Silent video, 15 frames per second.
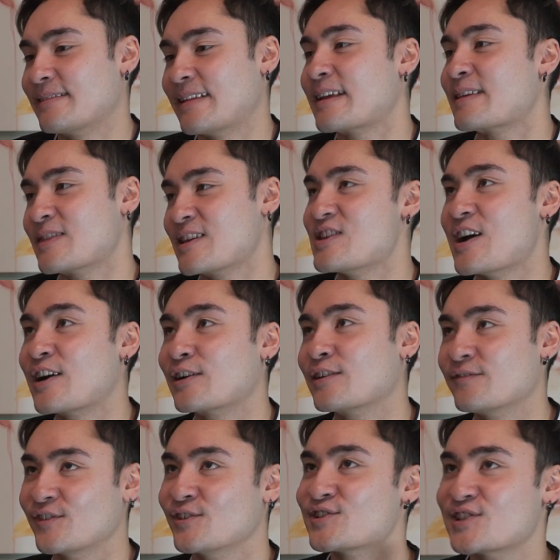like, the younger
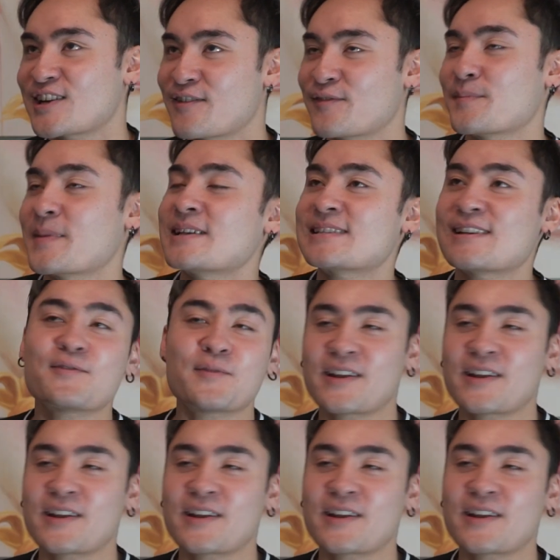version of myself,